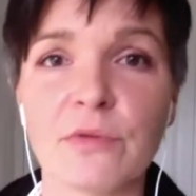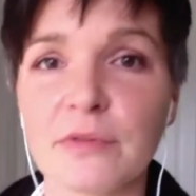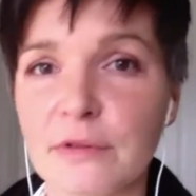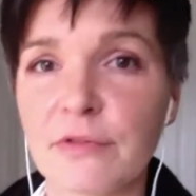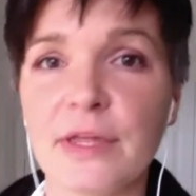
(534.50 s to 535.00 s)

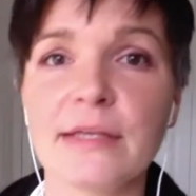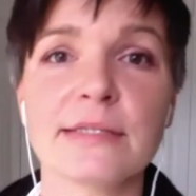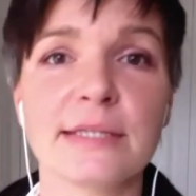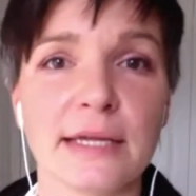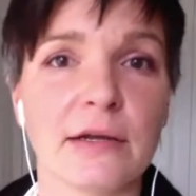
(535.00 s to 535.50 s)
you can
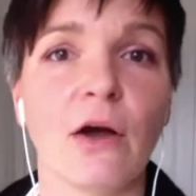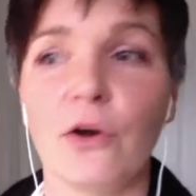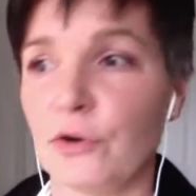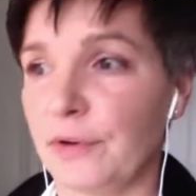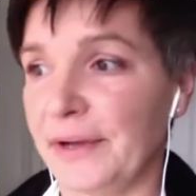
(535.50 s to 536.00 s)
get that
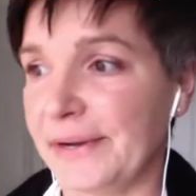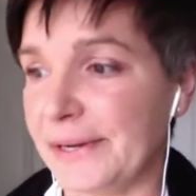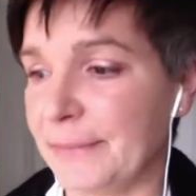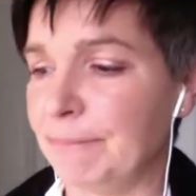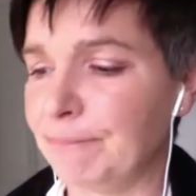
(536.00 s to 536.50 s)
from
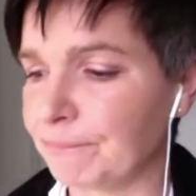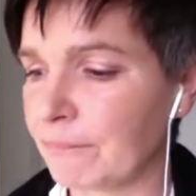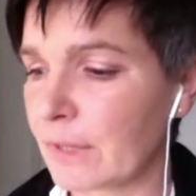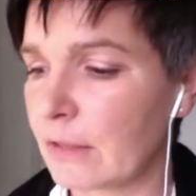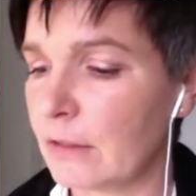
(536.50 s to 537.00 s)
uh,
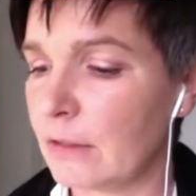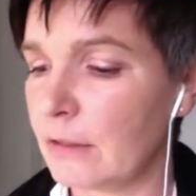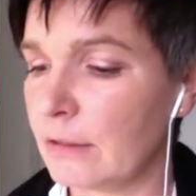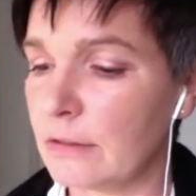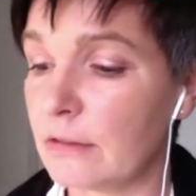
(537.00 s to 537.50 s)
looking at the
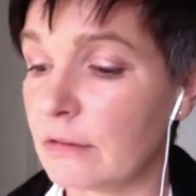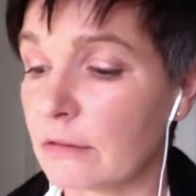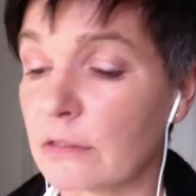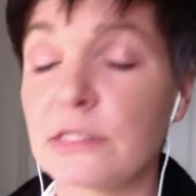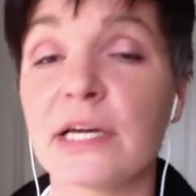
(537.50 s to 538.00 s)
manual.
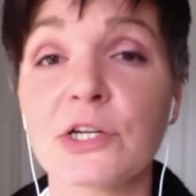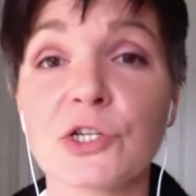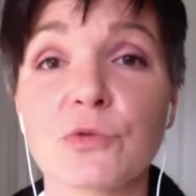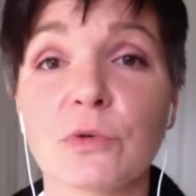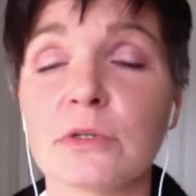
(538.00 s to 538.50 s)
Uh, the
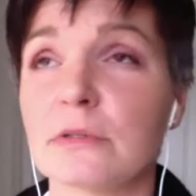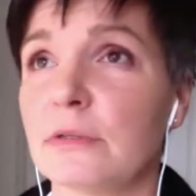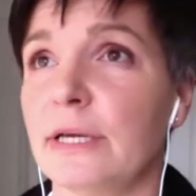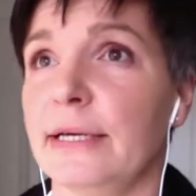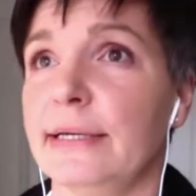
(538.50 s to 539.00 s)
fact that
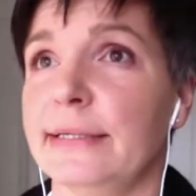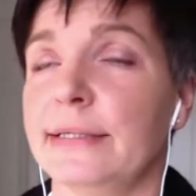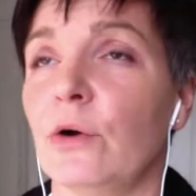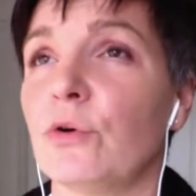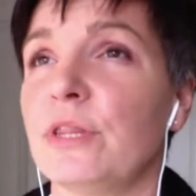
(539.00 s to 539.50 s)
things are
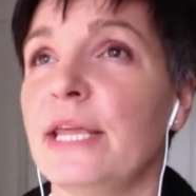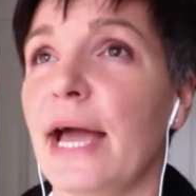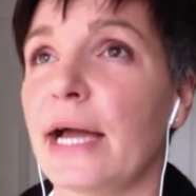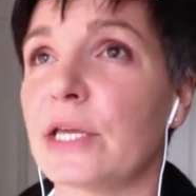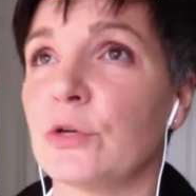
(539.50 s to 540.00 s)
very
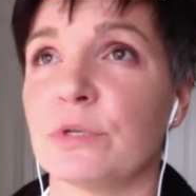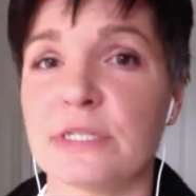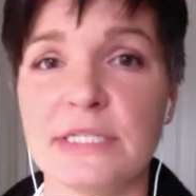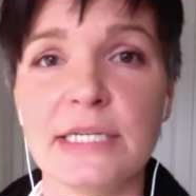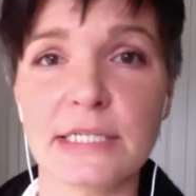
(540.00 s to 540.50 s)

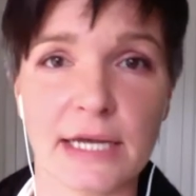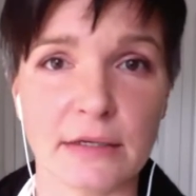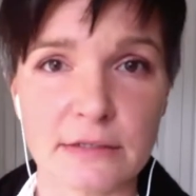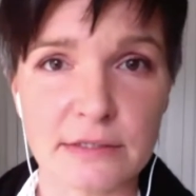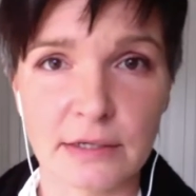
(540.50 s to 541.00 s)
um,
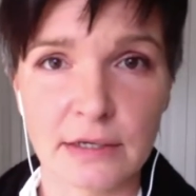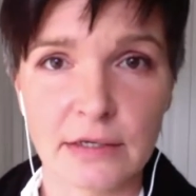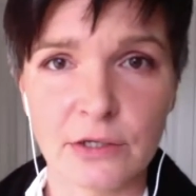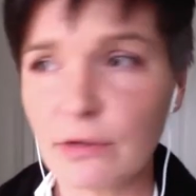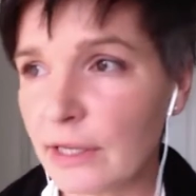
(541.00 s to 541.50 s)

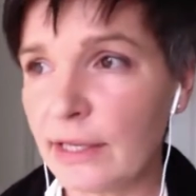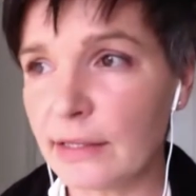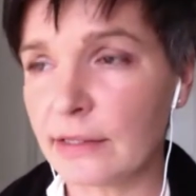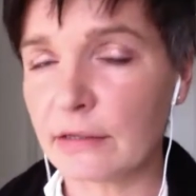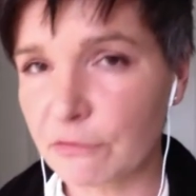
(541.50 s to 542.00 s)
documented,
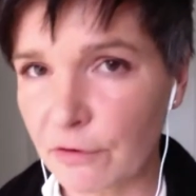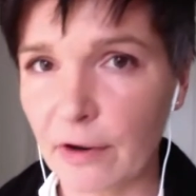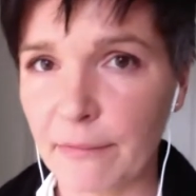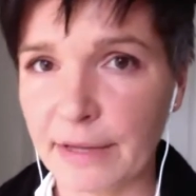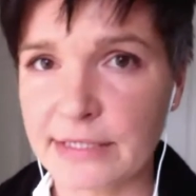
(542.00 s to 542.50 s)
we
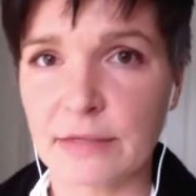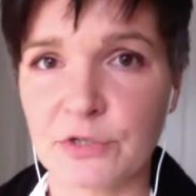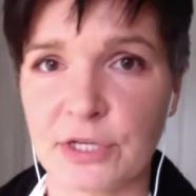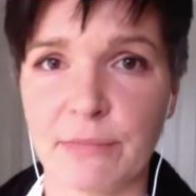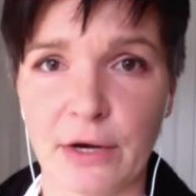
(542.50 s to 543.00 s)
already have
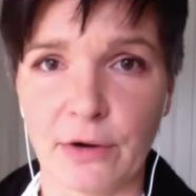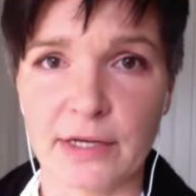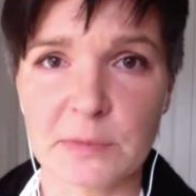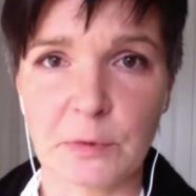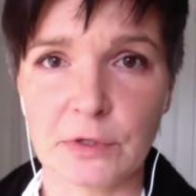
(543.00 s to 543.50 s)
time. We're not
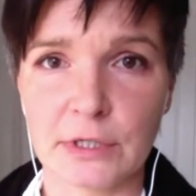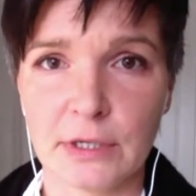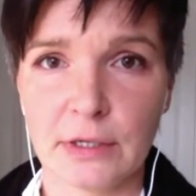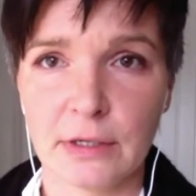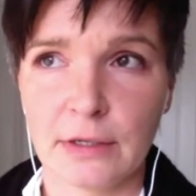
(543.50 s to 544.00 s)
looking for
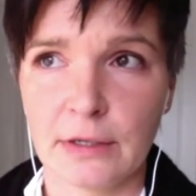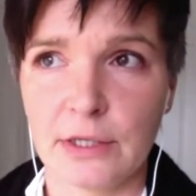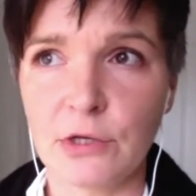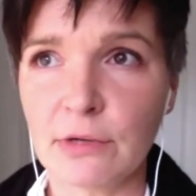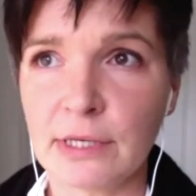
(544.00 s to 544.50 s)
more info,
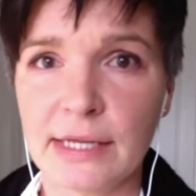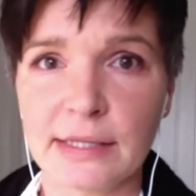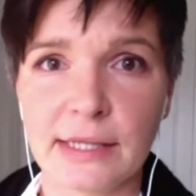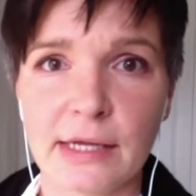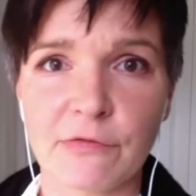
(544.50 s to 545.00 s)
right?
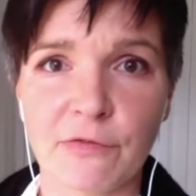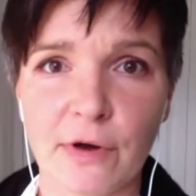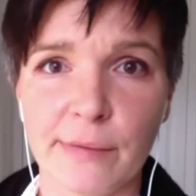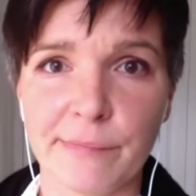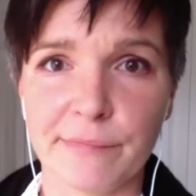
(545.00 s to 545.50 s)
Who here
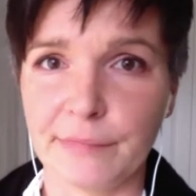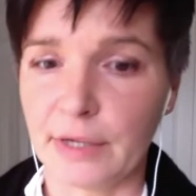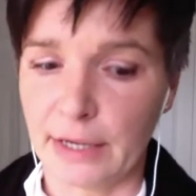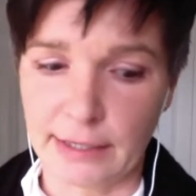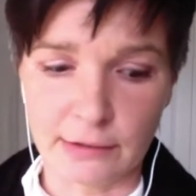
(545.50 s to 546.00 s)
is
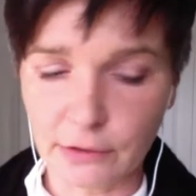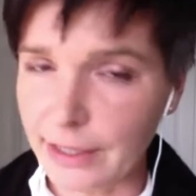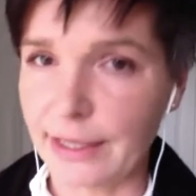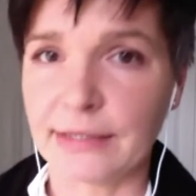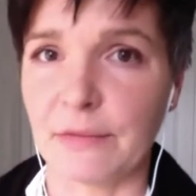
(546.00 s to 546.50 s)
missing info?
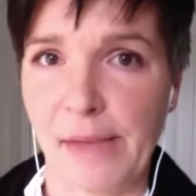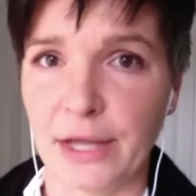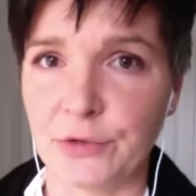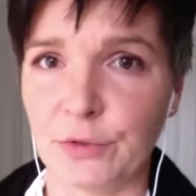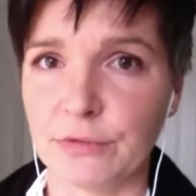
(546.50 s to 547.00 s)

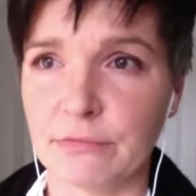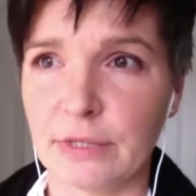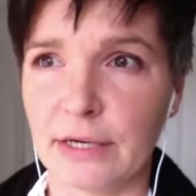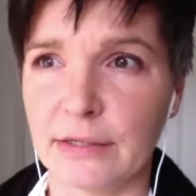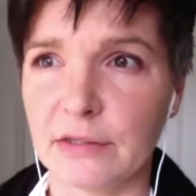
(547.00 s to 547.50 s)
Really?
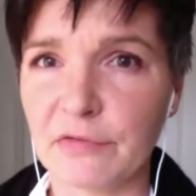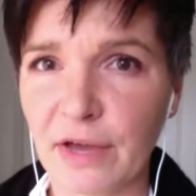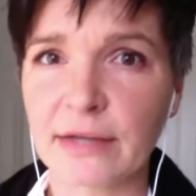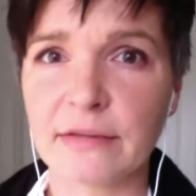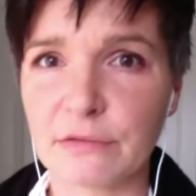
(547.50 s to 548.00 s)

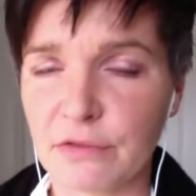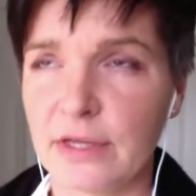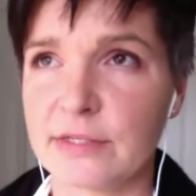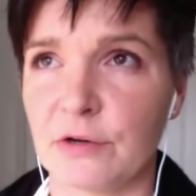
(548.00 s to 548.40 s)
Everything's already